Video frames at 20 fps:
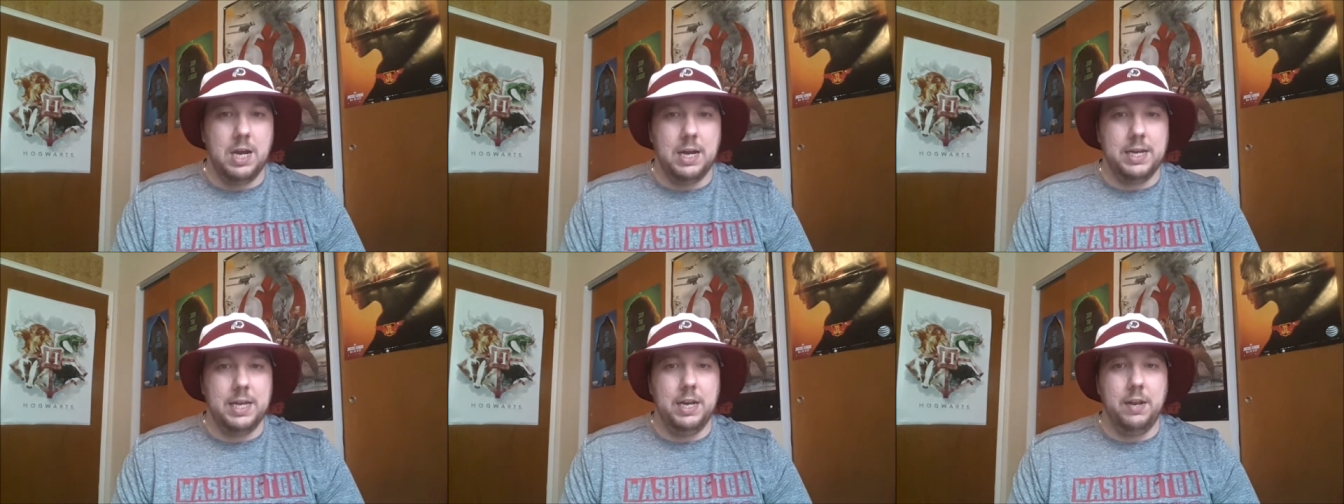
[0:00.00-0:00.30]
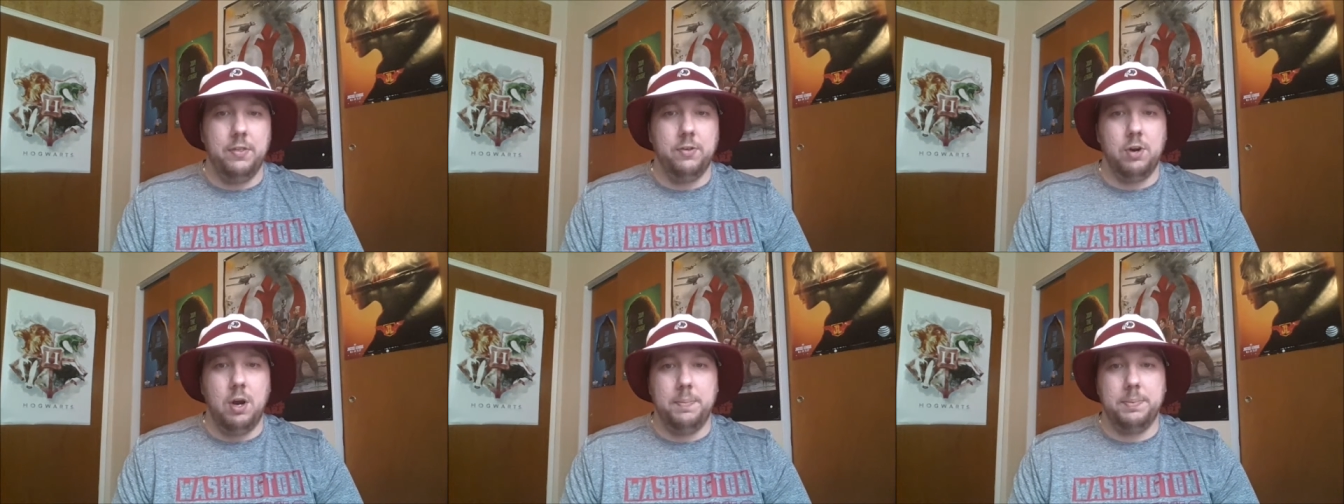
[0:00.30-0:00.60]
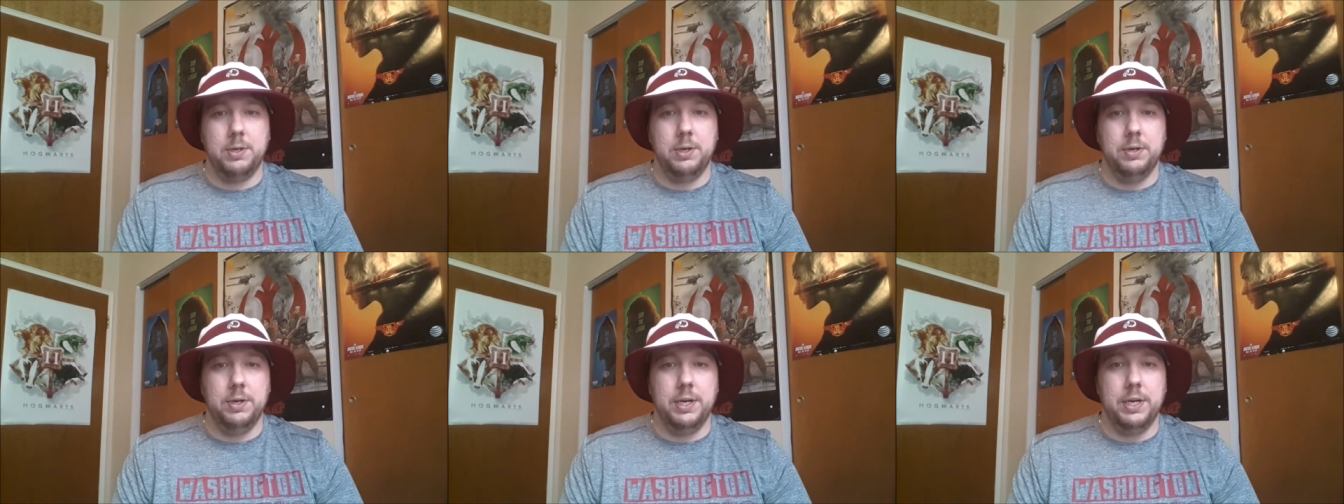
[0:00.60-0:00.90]
not getting their
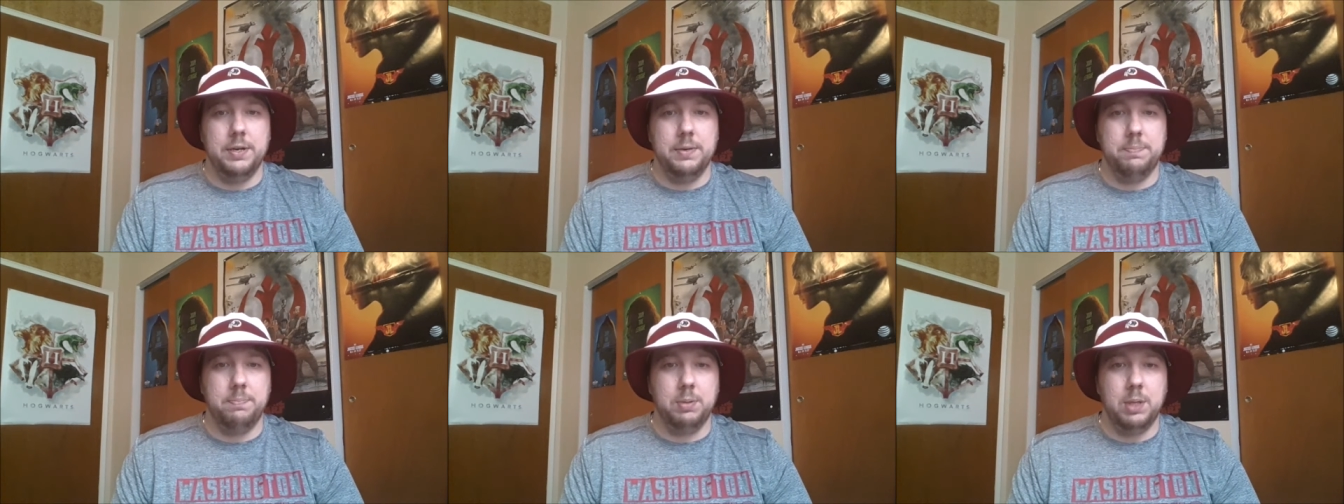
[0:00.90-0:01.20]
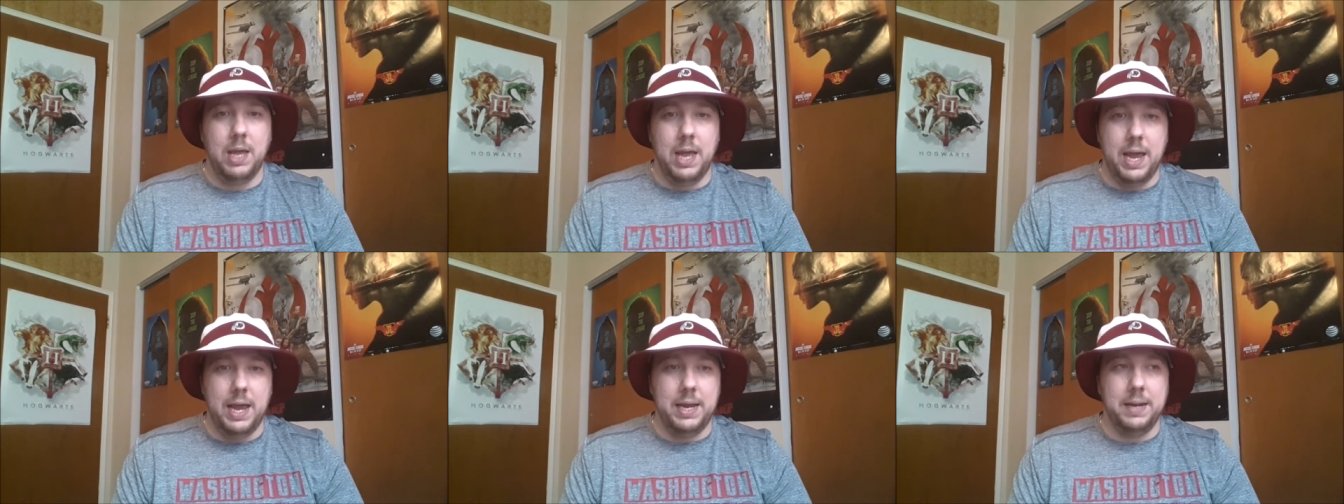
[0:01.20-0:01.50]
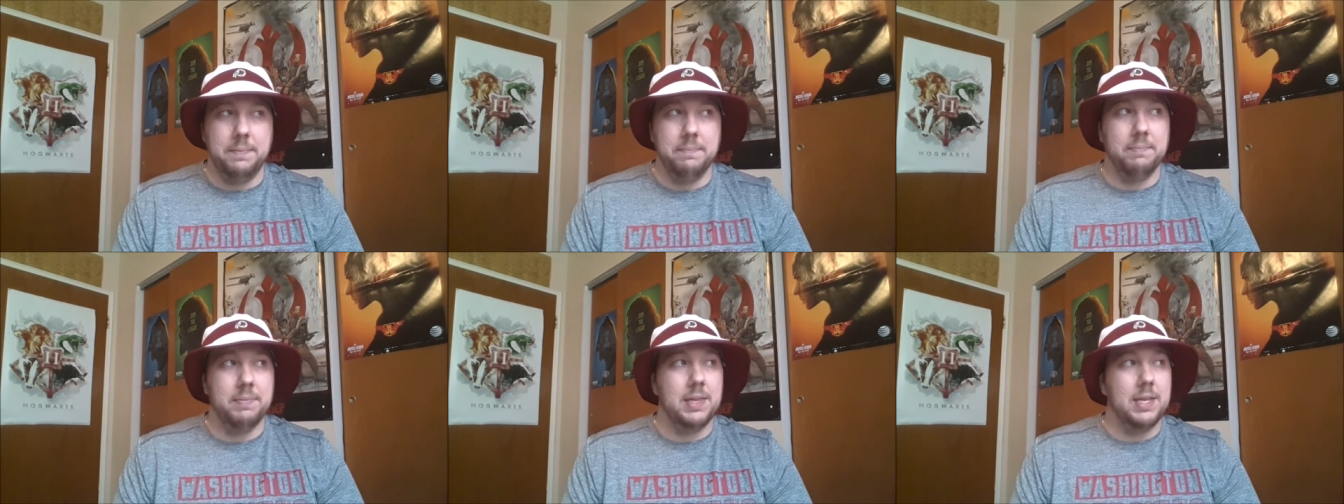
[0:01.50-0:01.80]
opportunity to
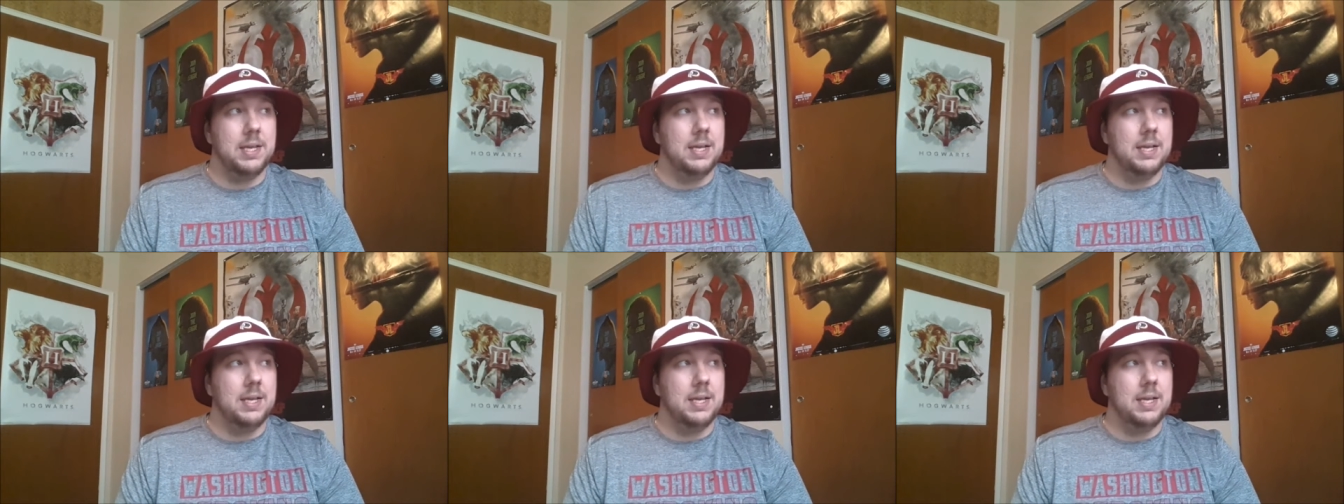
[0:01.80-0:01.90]
play.